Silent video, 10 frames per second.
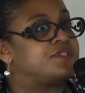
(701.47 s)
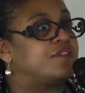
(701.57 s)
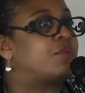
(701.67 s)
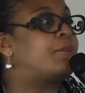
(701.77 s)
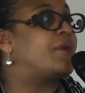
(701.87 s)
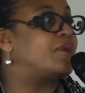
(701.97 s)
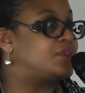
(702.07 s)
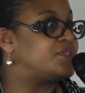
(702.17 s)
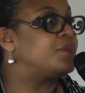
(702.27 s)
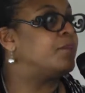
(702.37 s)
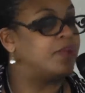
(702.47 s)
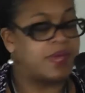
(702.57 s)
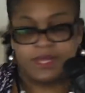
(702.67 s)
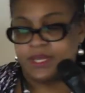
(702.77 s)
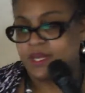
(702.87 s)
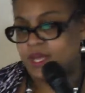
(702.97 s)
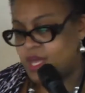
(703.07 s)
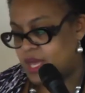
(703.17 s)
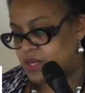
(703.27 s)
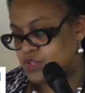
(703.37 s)
of preparedness and planning
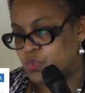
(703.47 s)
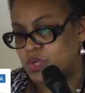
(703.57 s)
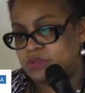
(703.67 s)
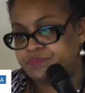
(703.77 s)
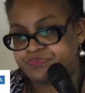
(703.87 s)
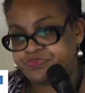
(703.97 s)
as well.